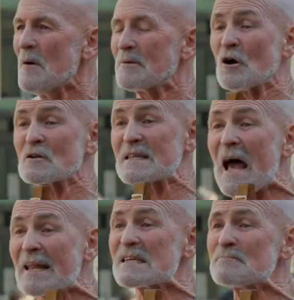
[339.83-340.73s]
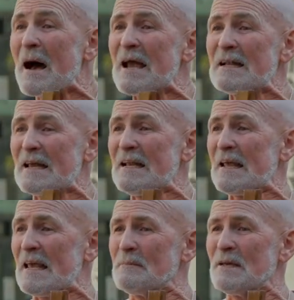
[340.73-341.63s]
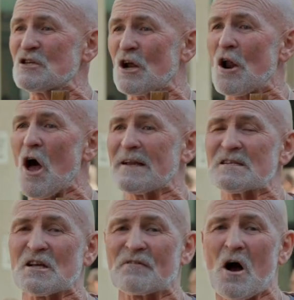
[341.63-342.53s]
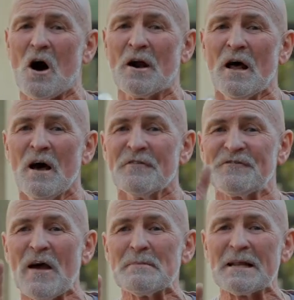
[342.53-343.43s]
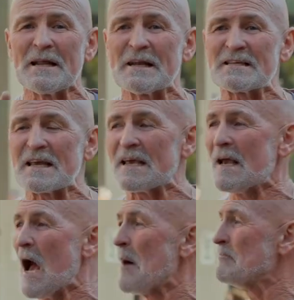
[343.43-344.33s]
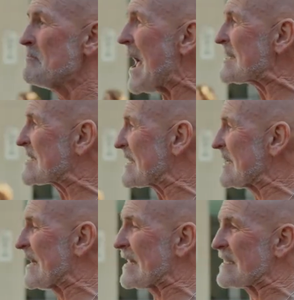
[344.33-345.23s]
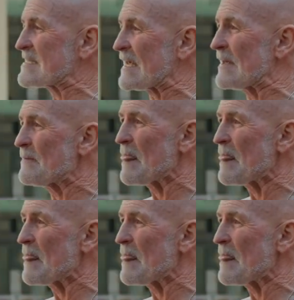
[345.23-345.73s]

Because that is made in the image and likeness of God. Femininity, masculinity.